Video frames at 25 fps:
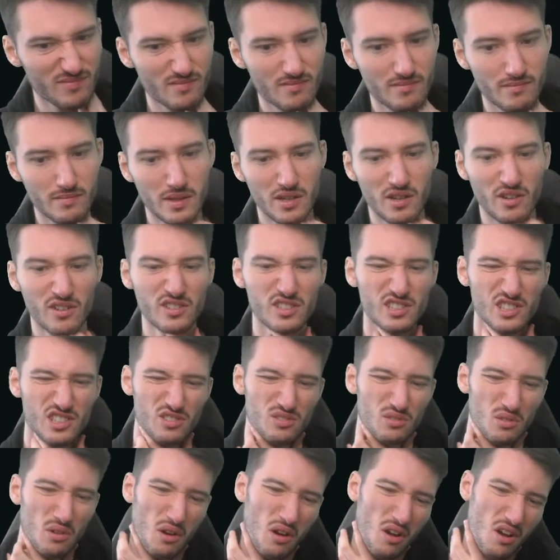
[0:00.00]
But on the
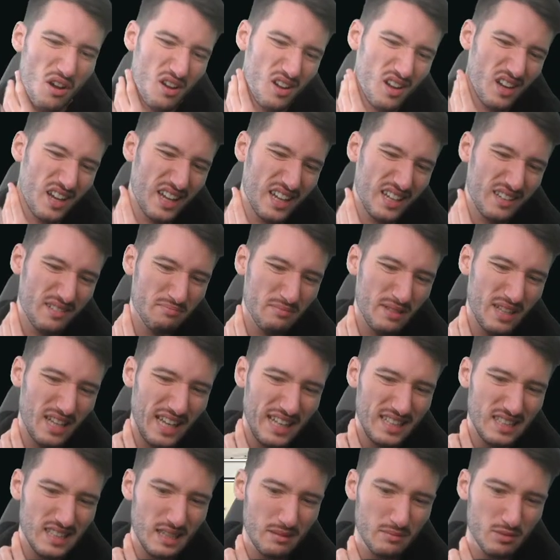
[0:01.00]
draw, my
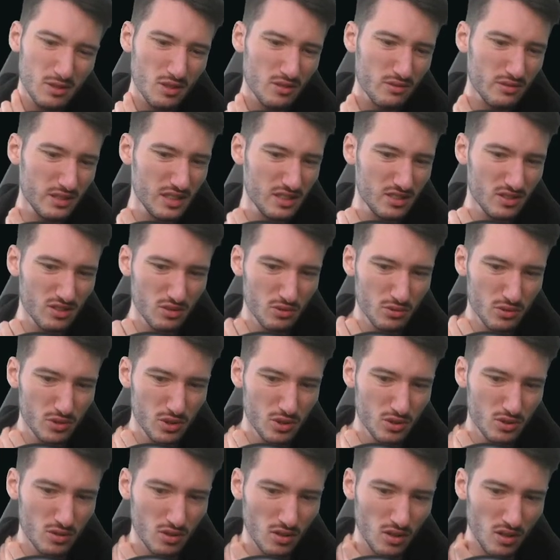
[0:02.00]
late game's already so
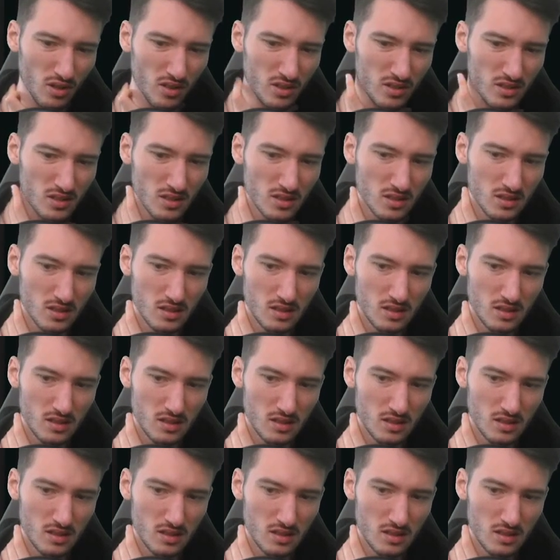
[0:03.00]
strong.